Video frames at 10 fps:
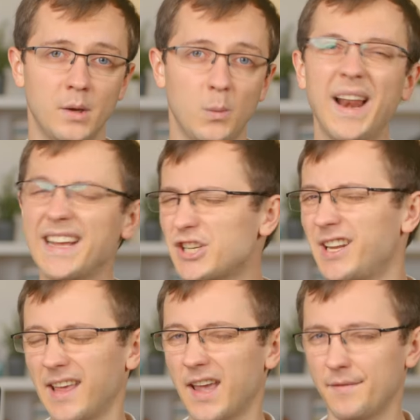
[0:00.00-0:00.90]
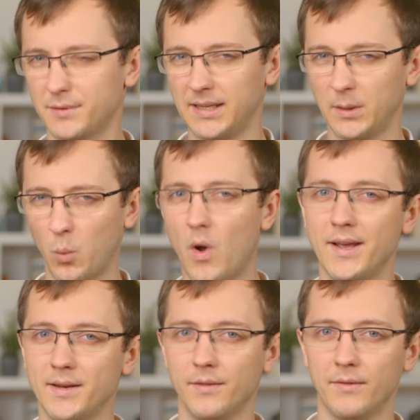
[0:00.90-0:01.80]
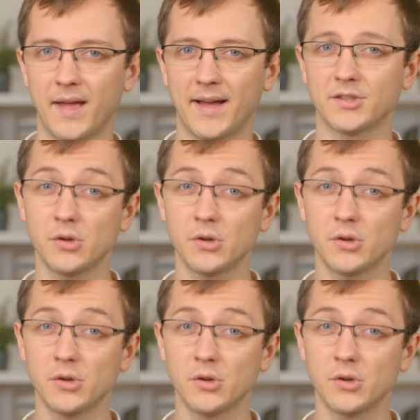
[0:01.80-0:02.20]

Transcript: Well, actually they cover a little wider than that,